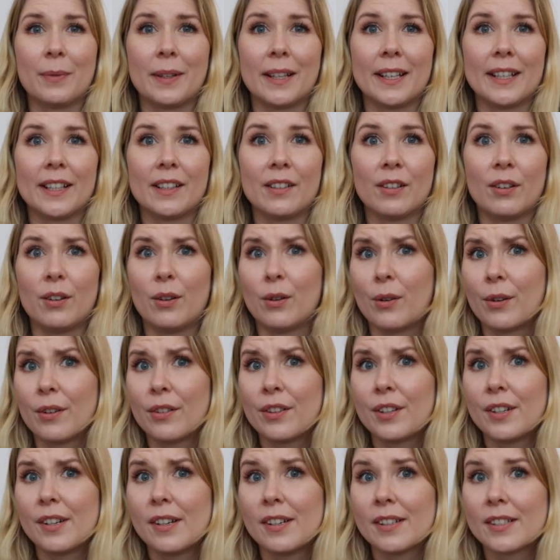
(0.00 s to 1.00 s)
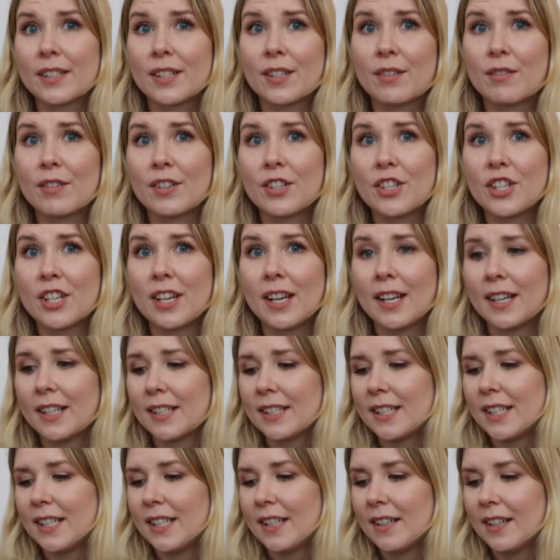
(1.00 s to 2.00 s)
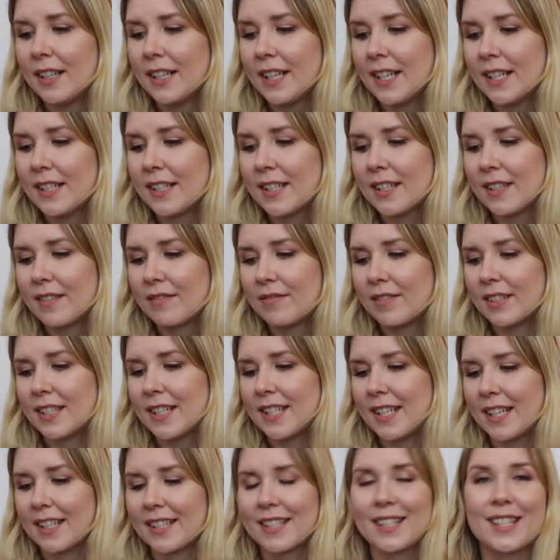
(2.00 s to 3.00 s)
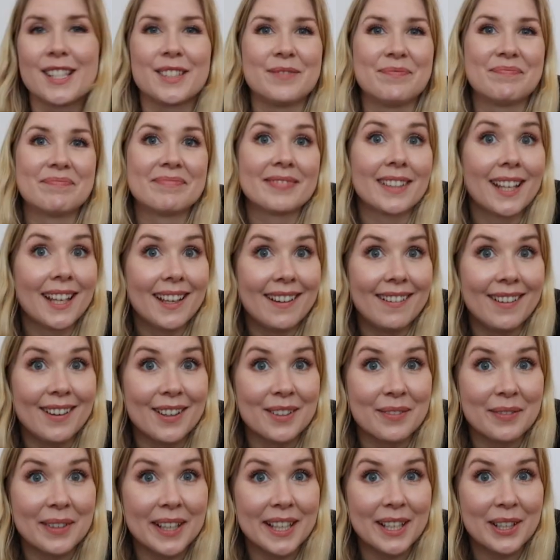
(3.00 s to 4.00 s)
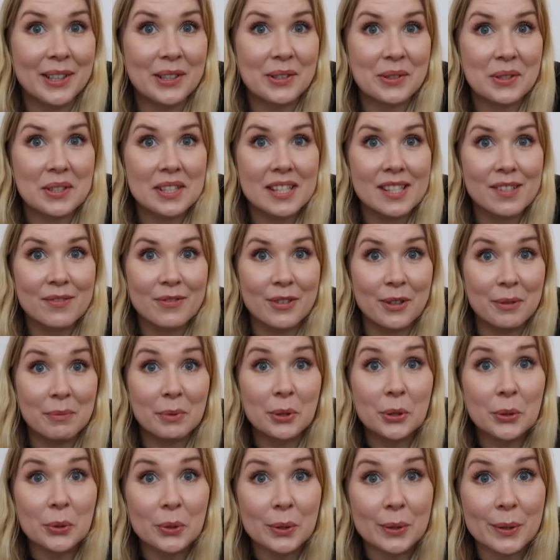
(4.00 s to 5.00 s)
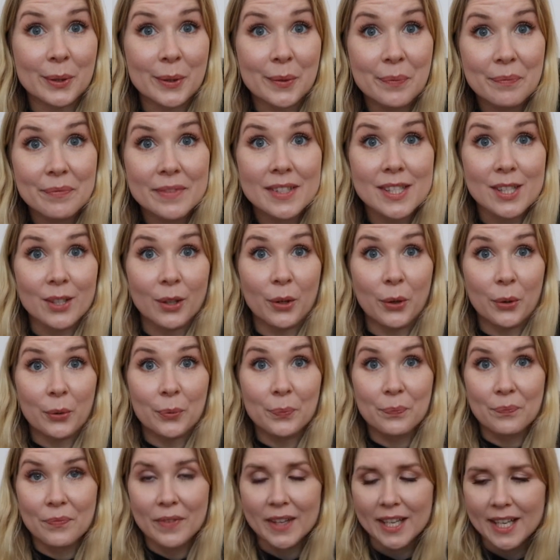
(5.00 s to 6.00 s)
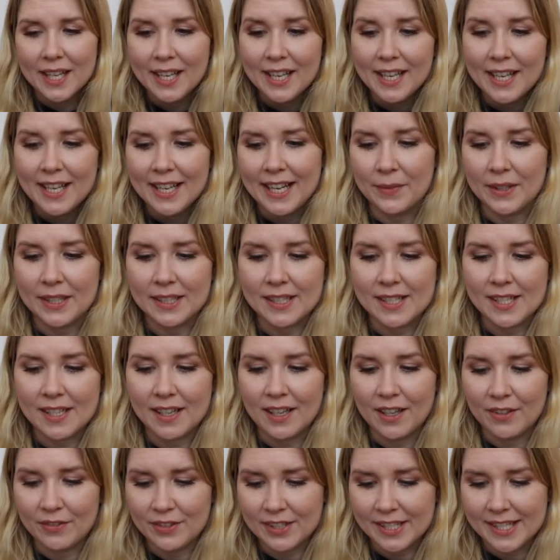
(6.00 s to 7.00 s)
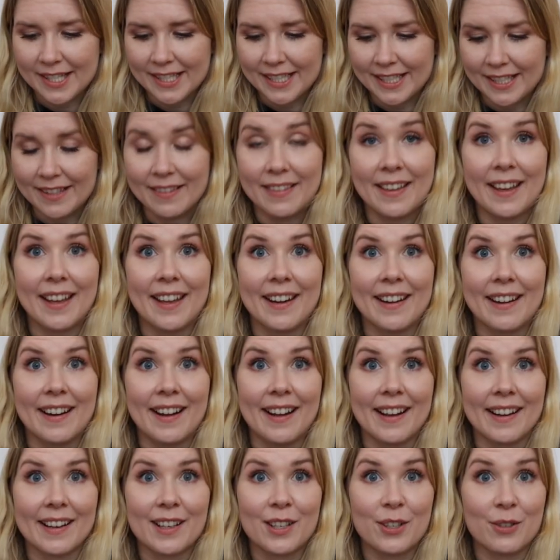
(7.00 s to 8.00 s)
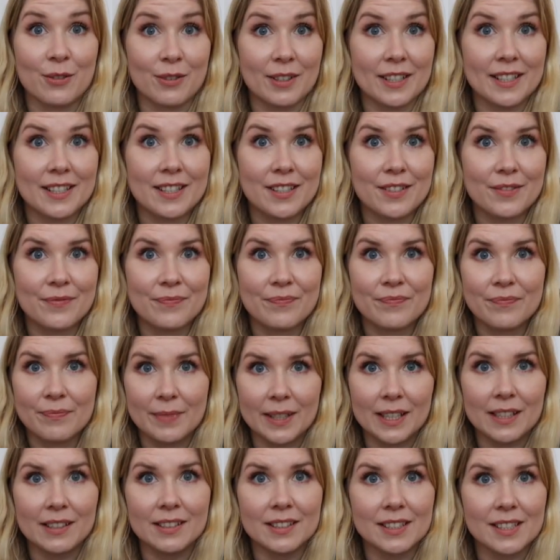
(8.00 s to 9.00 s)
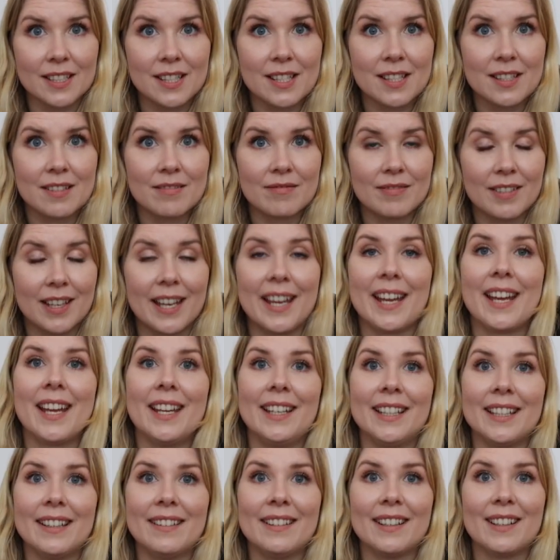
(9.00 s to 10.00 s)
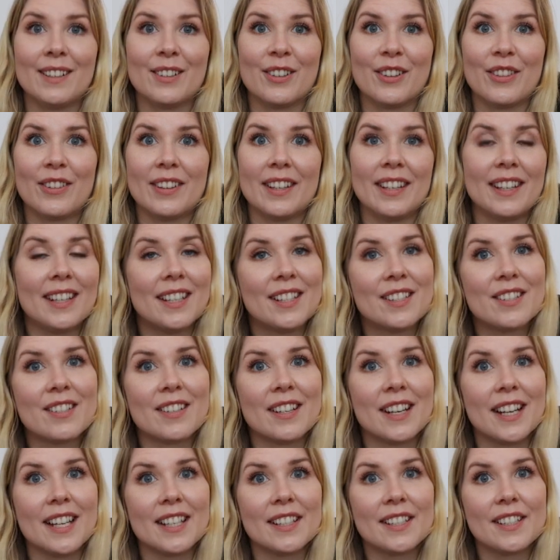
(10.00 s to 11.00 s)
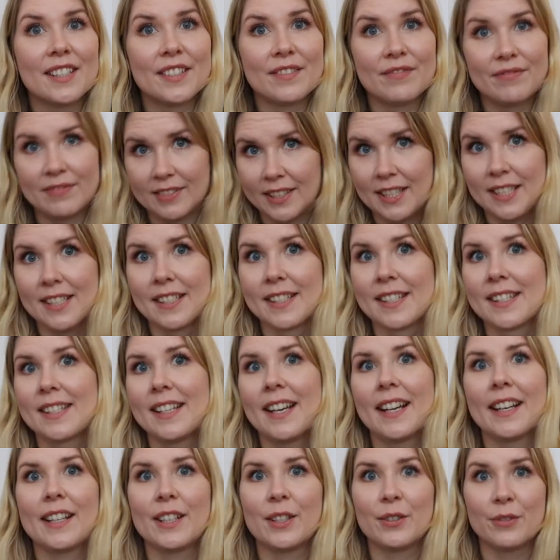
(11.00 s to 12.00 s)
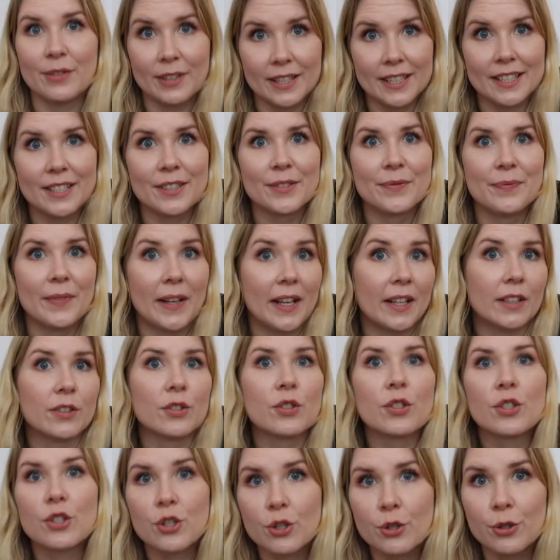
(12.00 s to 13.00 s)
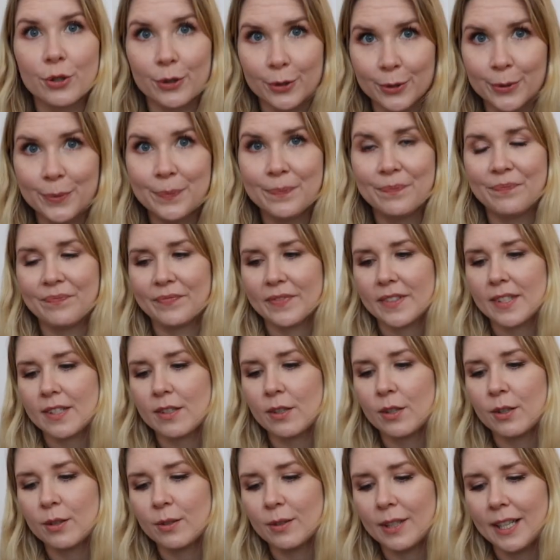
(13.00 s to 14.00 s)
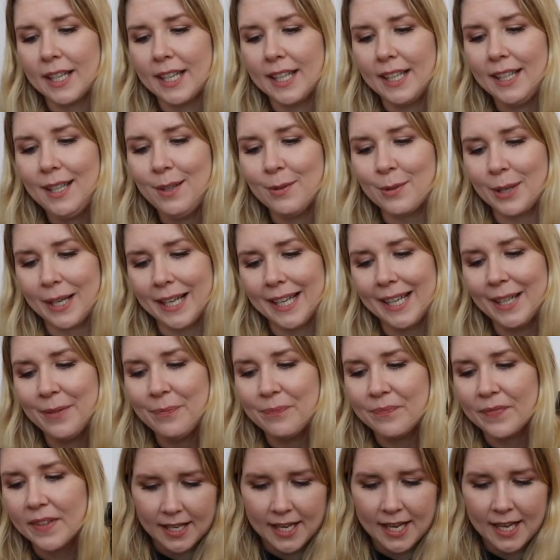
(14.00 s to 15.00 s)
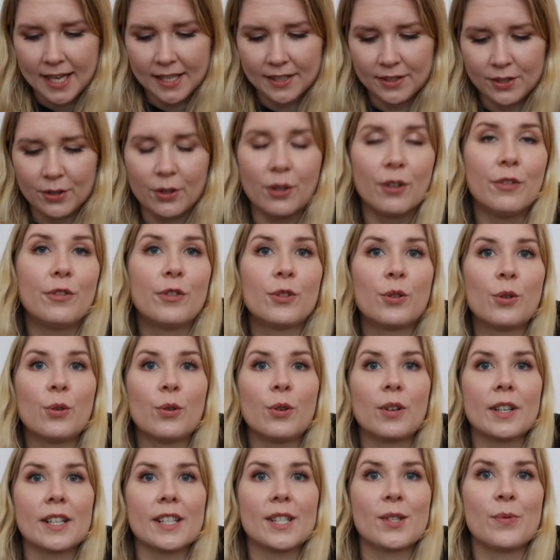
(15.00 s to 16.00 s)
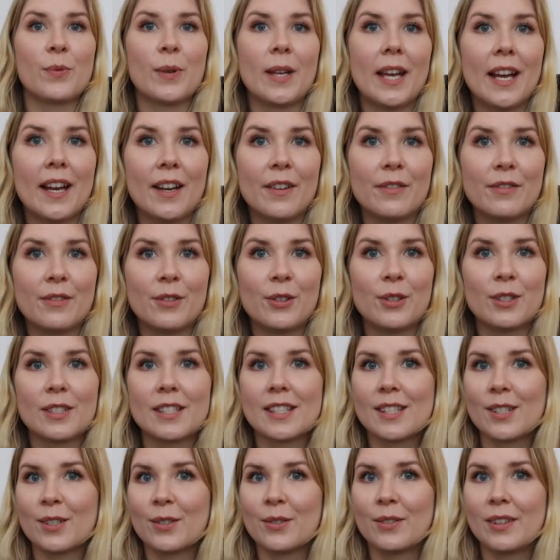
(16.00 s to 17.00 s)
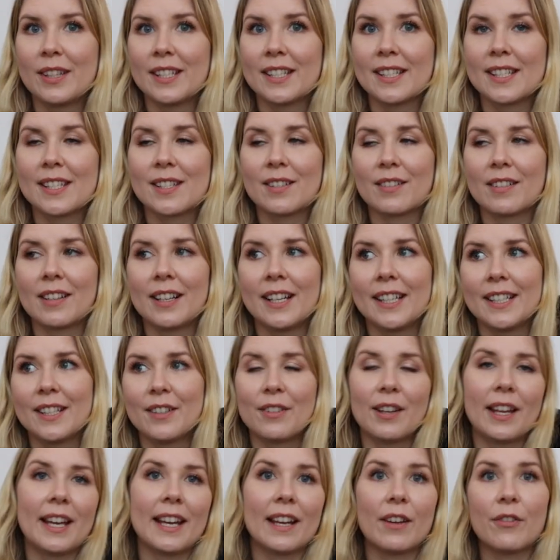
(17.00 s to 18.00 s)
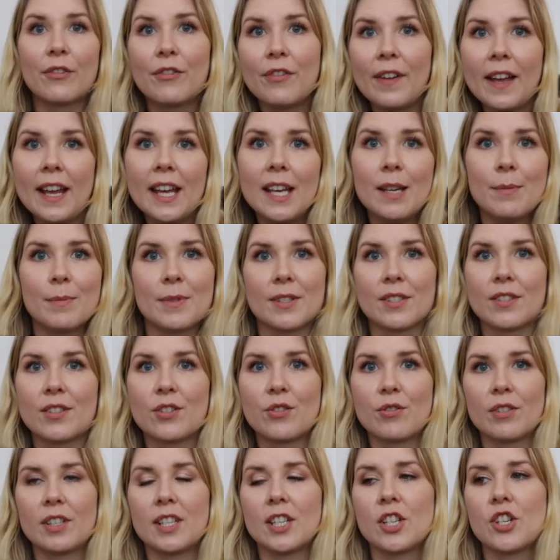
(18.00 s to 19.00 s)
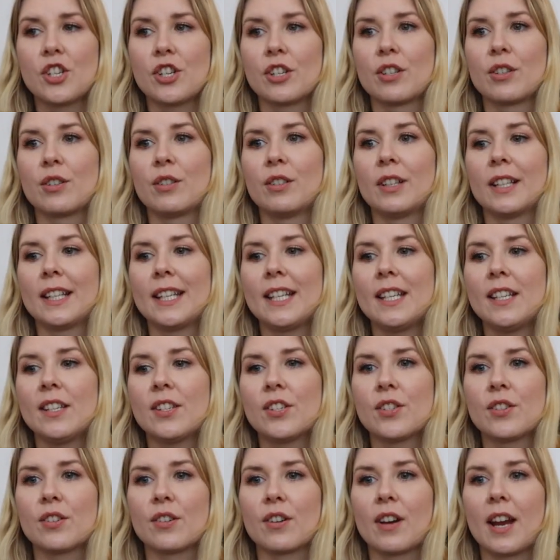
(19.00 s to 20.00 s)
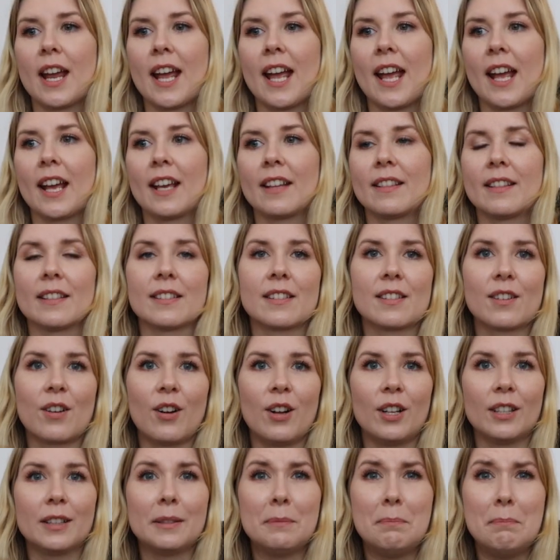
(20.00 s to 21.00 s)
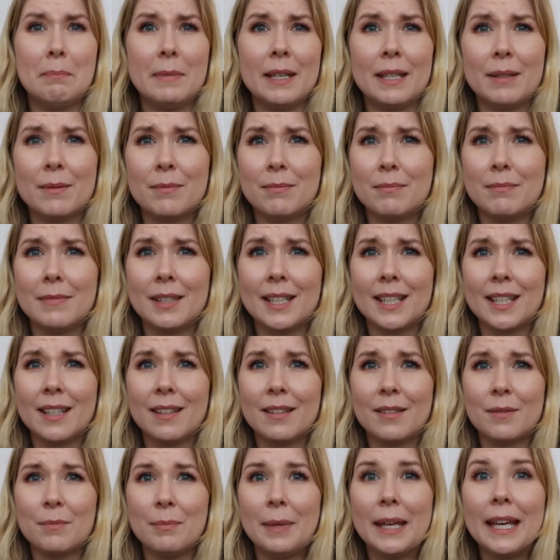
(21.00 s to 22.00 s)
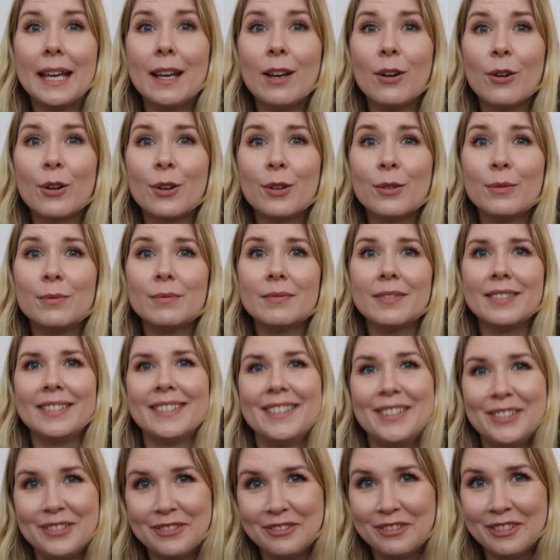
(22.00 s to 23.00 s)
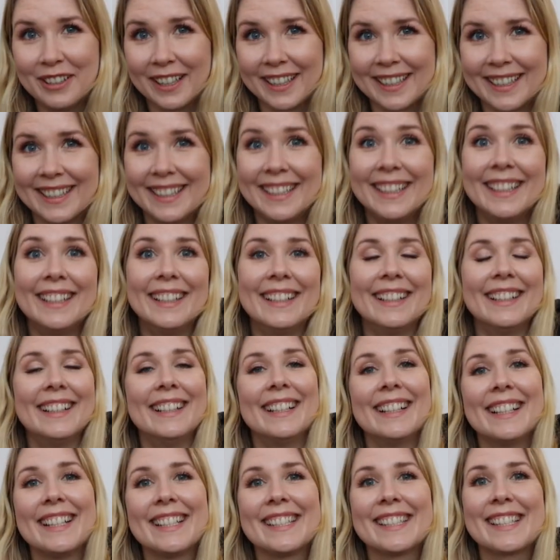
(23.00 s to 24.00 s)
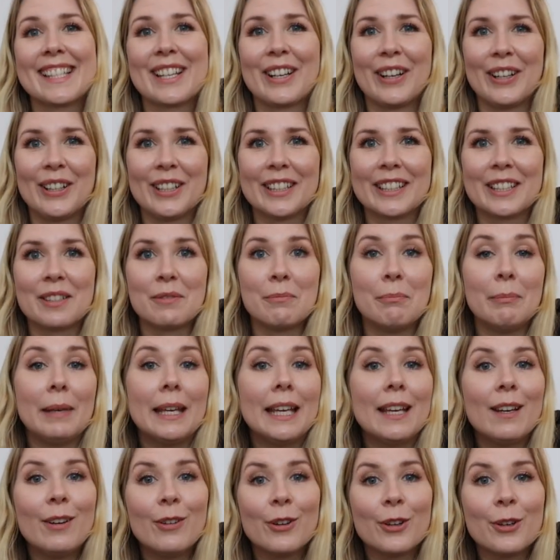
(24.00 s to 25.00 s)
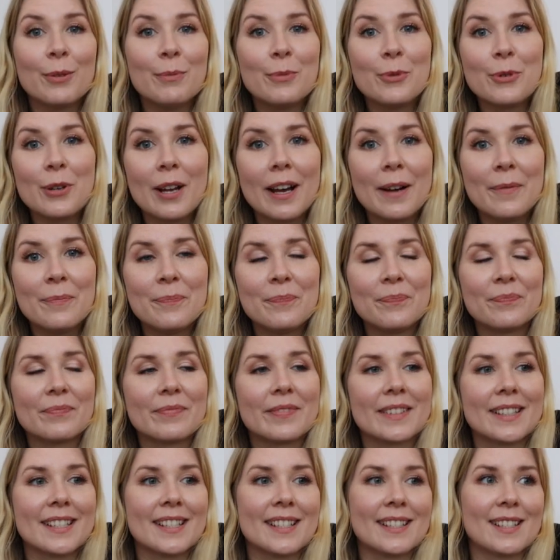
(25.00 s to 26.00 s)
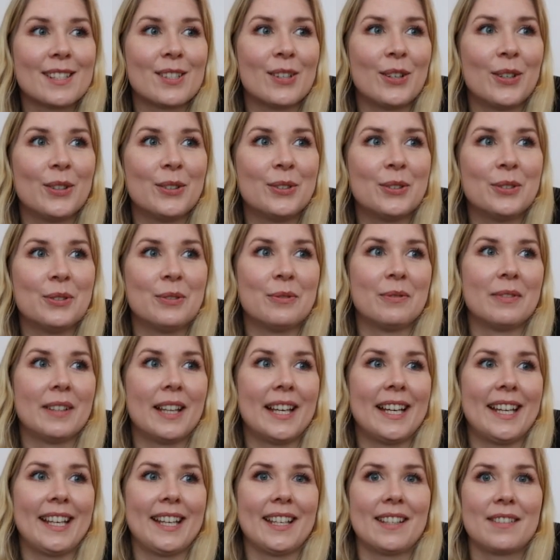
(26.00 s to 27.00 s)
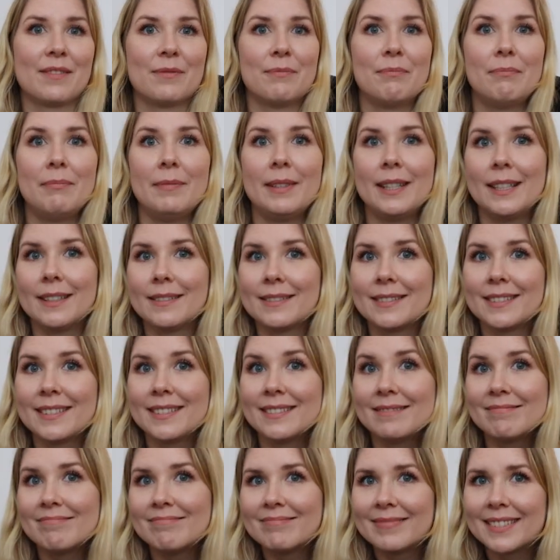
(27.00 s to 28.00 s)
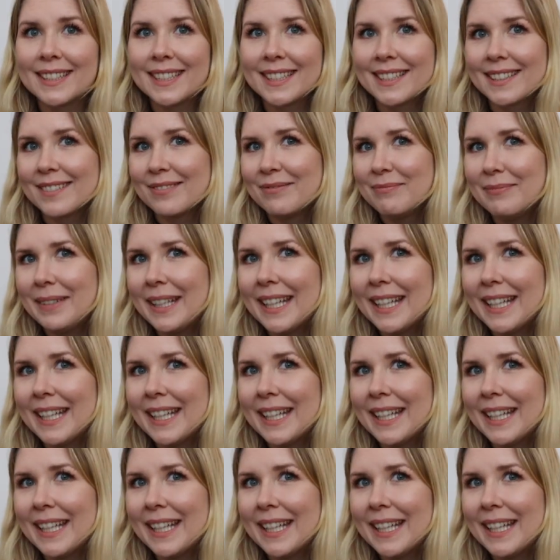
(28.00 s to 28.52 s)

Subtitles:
like Orthodox Christianity, I guess it says on my notes from Google, so that's obviously then accurate, because anything on the internet is accurate and true. So anyway, and of course we have also this kind of like famous traditional Easter egg that's called mingon fuck, it's called mingonmuna. So like mignon,